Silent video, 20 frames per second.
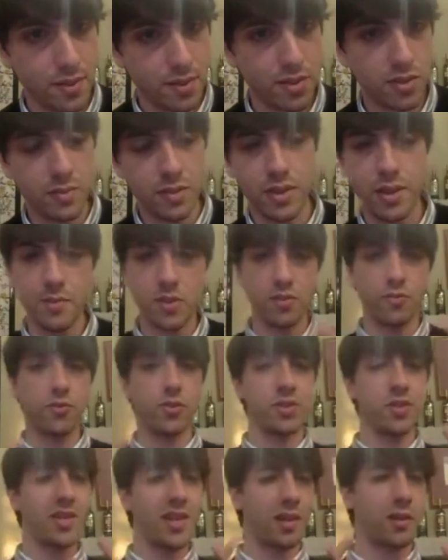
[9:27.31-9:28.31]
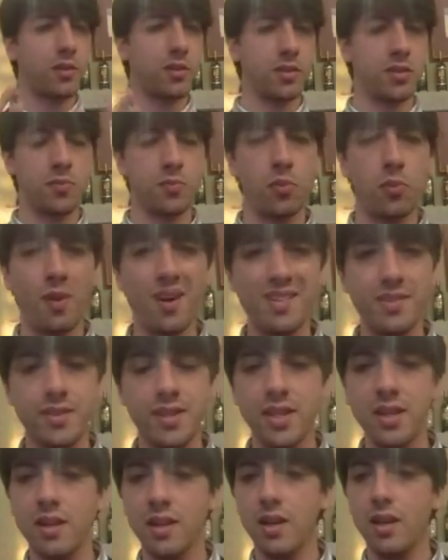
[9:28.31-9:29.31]
Sometimes, of course, younger
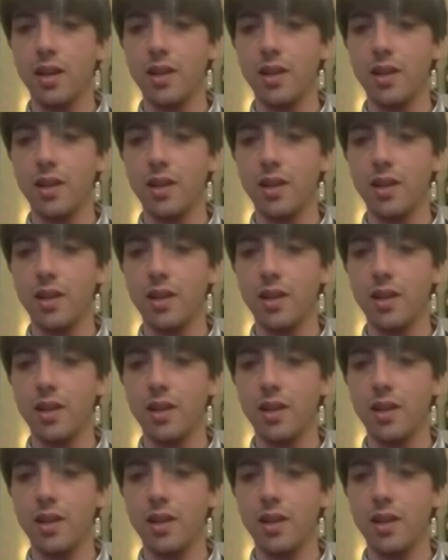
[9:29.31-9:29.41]
spumanti,